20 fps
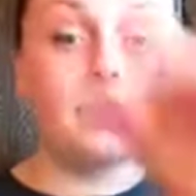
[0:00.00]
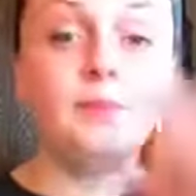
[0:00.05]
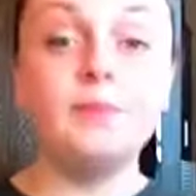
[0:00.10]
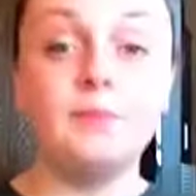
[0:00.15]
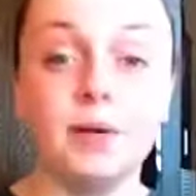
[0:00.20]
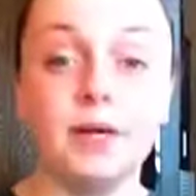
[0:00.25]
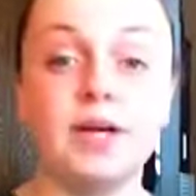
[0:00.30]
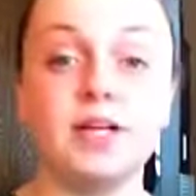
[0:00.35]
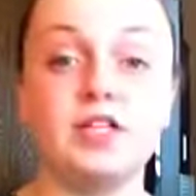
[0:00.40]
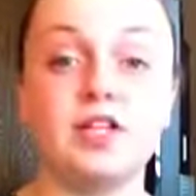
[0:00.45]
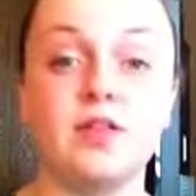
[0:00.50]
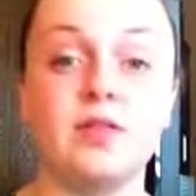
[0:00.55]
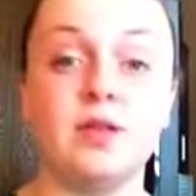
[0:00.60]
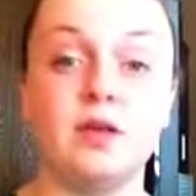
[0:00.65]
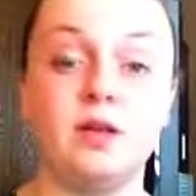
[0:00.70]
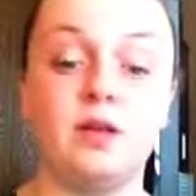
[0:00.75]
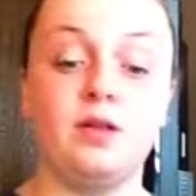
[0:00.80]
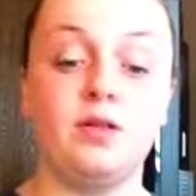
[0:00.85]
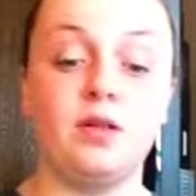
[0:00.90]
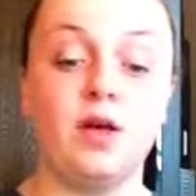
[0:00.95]
Peach, and
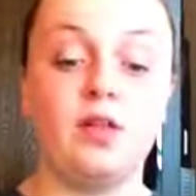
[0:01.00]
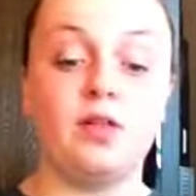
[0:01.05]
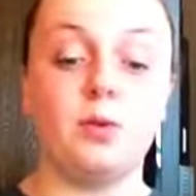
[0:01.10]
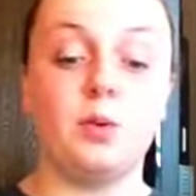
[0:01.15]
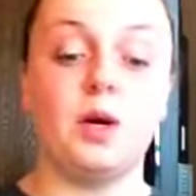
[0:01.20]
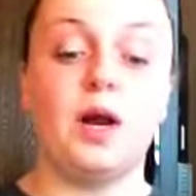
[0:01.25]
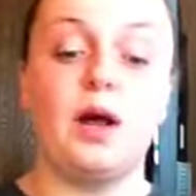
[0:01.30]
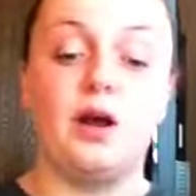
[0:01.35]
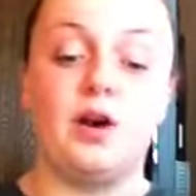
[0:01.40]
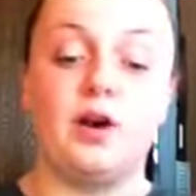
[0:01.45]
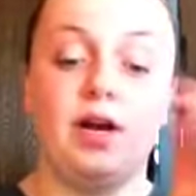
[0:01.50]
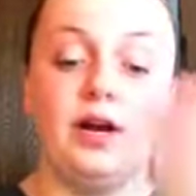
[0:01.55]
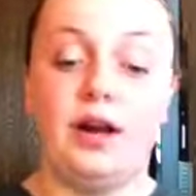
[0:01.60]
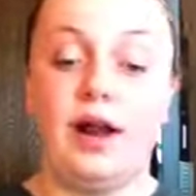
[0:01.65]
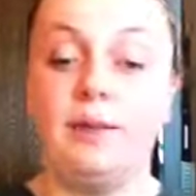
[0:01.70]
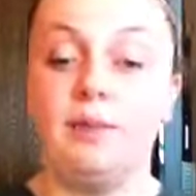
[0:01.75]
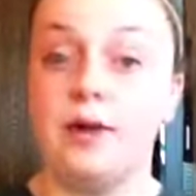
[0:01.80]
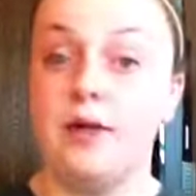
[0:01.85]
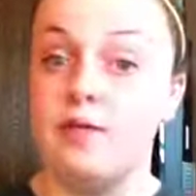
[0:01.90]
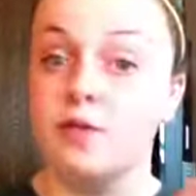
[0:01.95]
then the other one I already
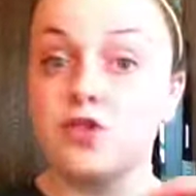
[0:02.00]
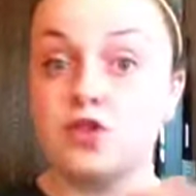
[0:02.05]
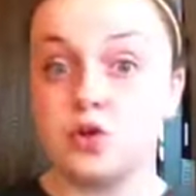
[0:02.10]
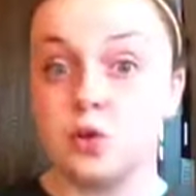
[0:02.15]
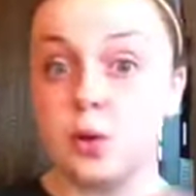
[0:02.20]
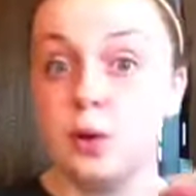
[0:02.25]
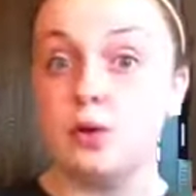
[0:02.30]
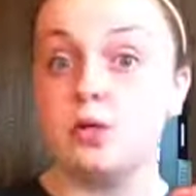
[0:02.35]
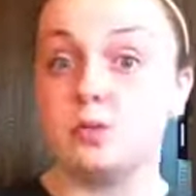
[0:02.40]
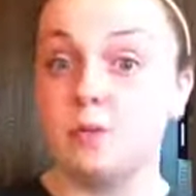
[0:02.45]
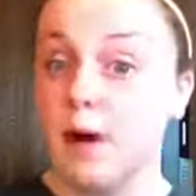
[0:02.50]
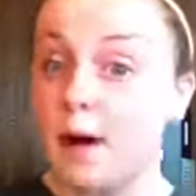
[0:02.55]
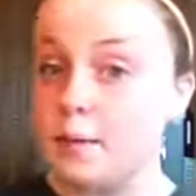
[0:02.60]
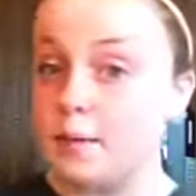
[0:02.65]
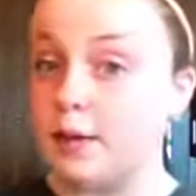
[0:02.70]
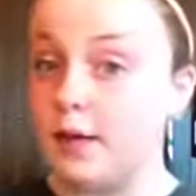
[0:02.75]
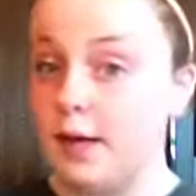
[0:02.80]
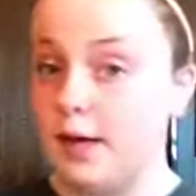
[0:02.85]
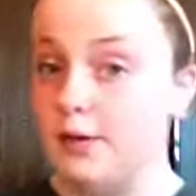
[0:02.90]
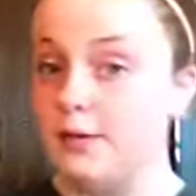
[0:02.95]
named in the store was
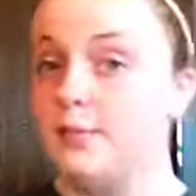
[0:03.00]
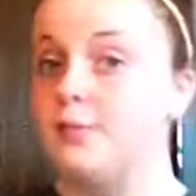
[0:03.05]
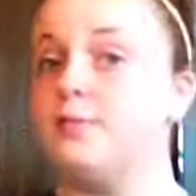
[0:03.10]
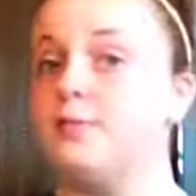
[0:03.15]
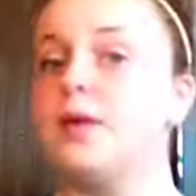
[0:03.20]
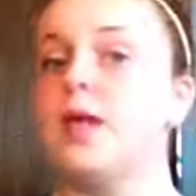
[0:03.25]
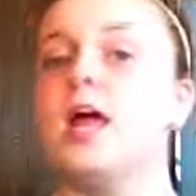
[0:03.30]
pumpkin.